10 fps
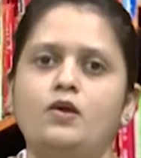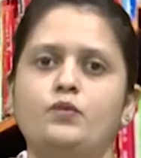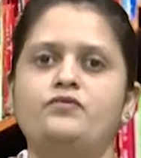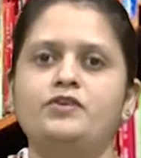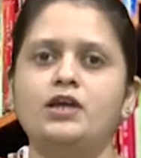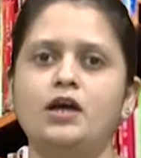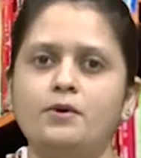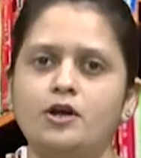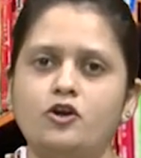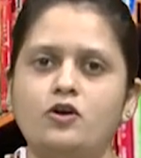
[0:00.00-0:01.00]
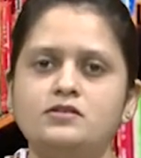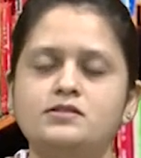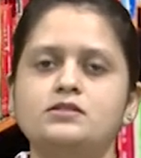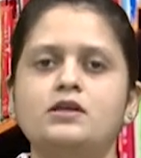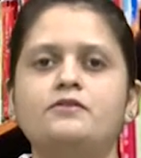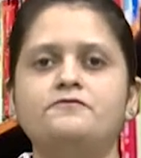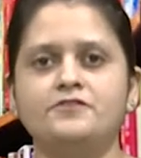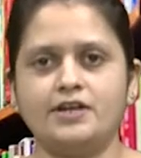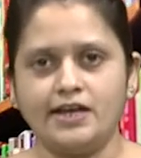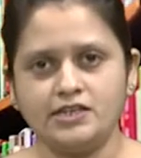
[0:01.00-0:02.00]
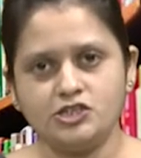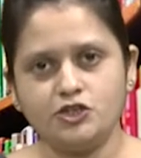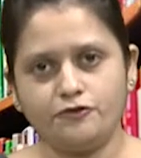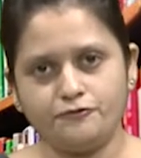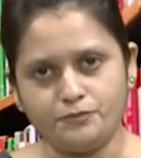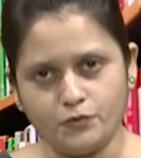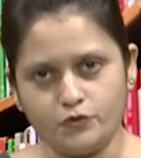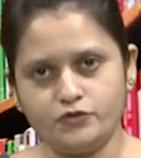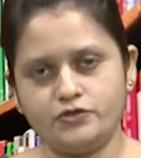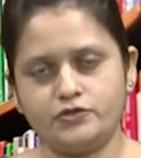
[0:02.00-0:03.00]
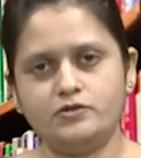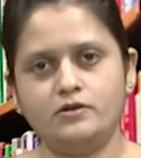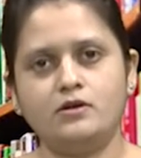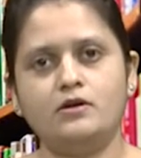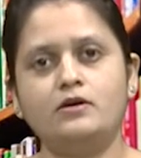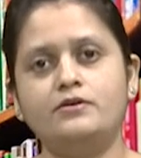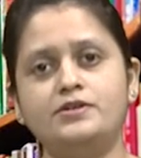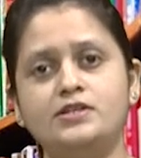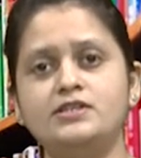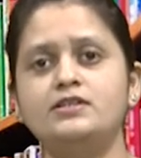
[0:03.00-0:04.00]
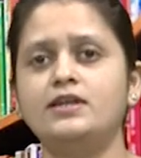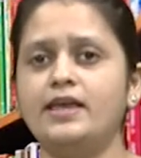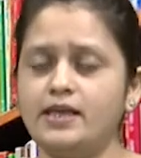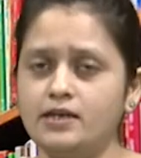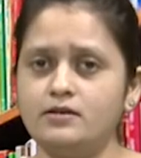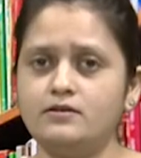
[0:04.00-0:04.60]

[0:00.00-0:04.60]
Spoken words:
we come across a variety of books written in